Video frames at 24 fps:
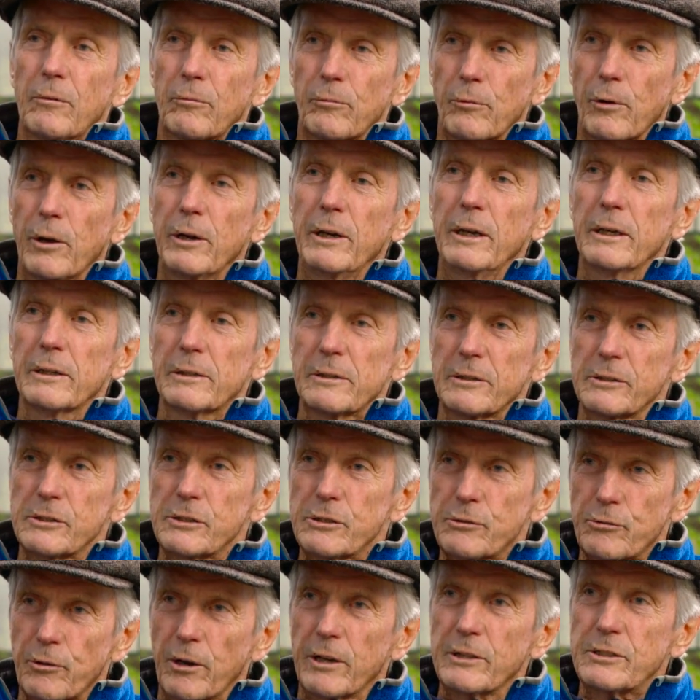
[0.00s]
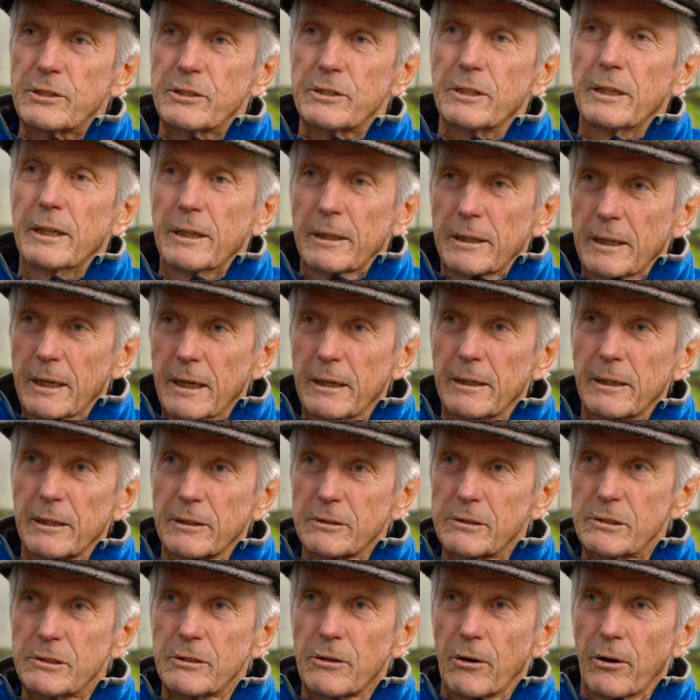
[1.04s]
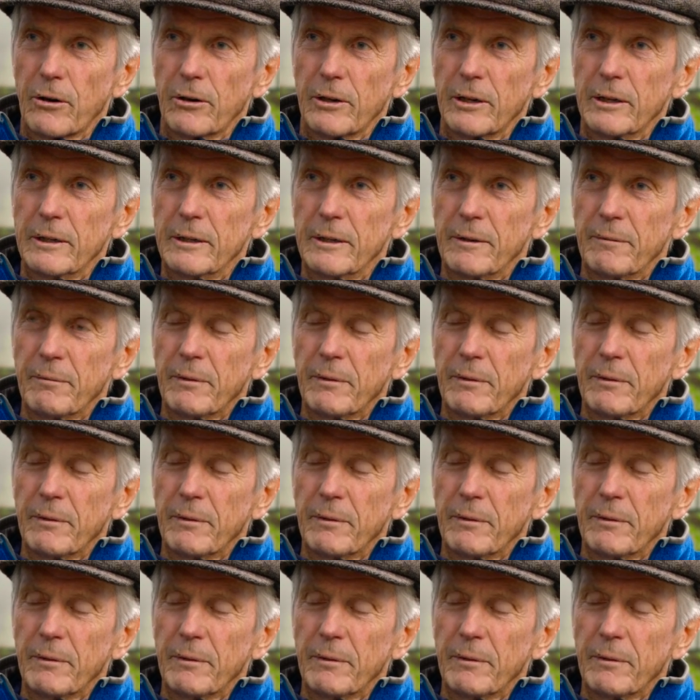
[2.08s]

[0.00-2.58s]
run into stress in getting started.